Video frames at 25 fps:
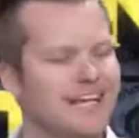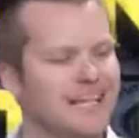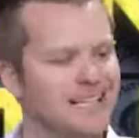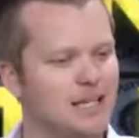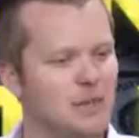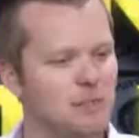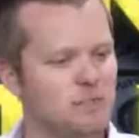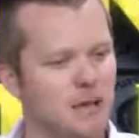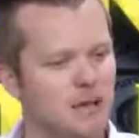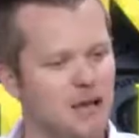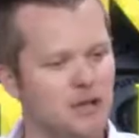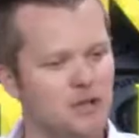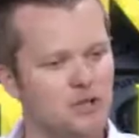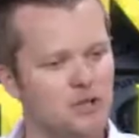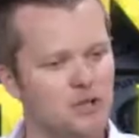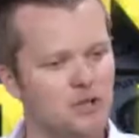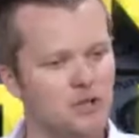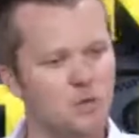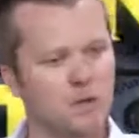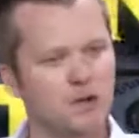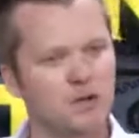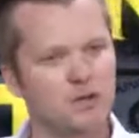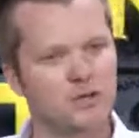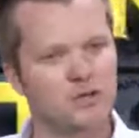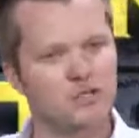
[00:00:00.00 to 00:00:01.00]
The better
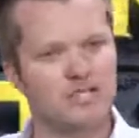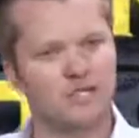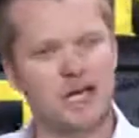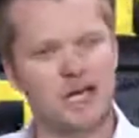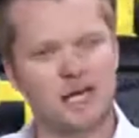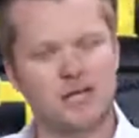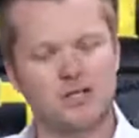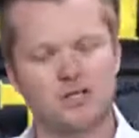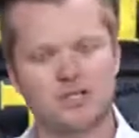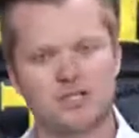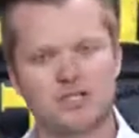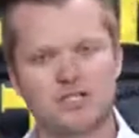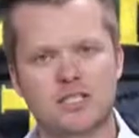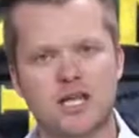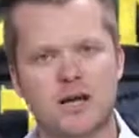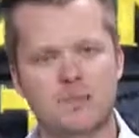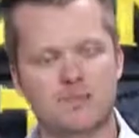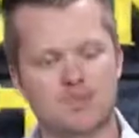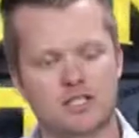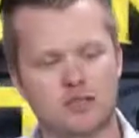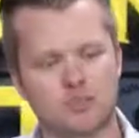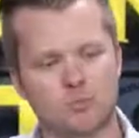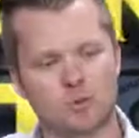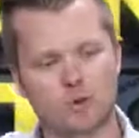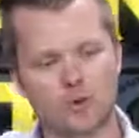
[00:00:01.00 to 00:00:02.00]
you understand your
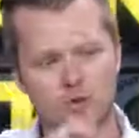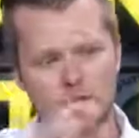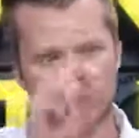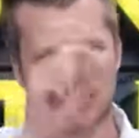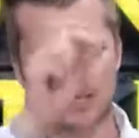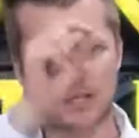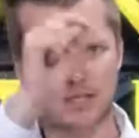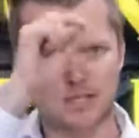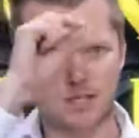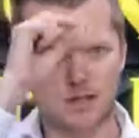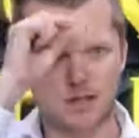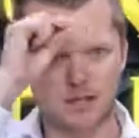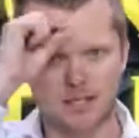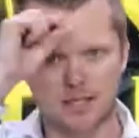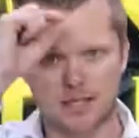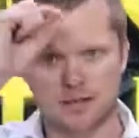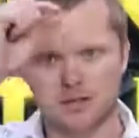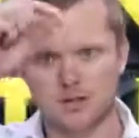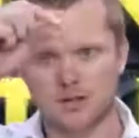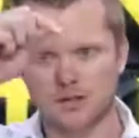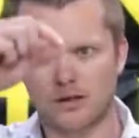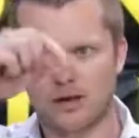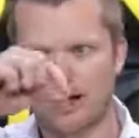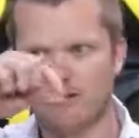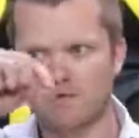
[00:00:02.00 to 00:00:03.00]
steps, the more you can start
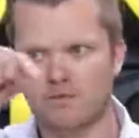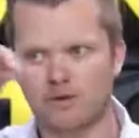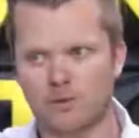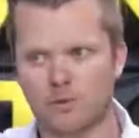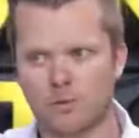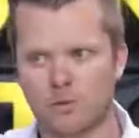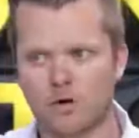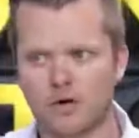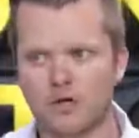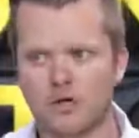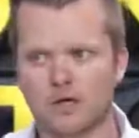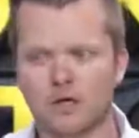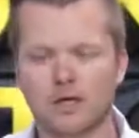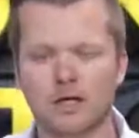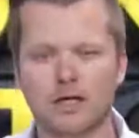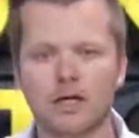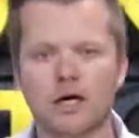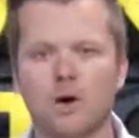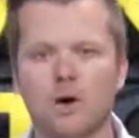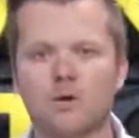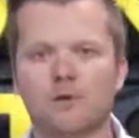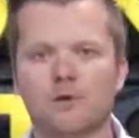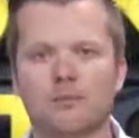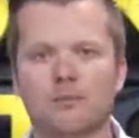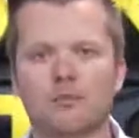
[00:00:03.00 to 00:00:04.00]
telegraphing where you're going to
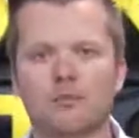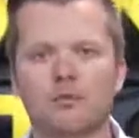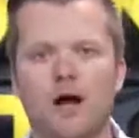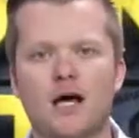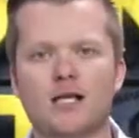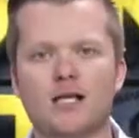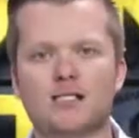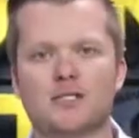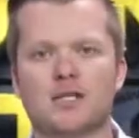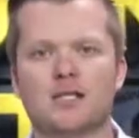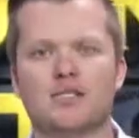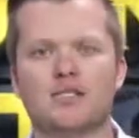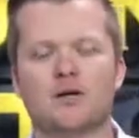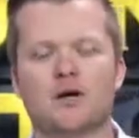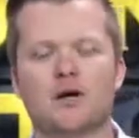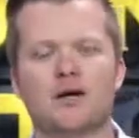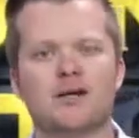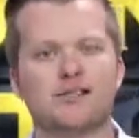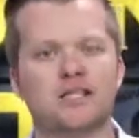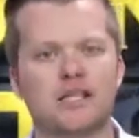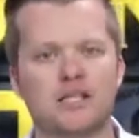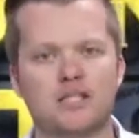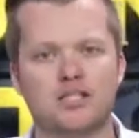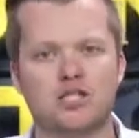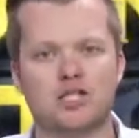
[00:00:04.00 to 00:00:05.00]
go in the process, right?
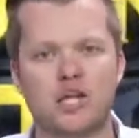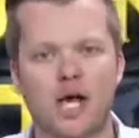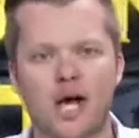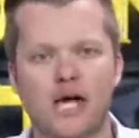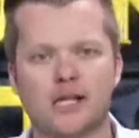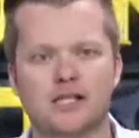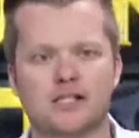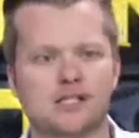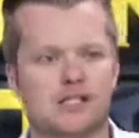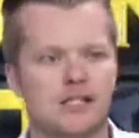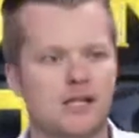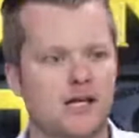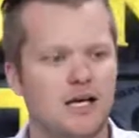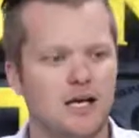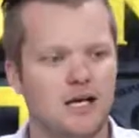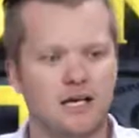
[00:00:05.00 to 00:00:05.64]
It's like chess.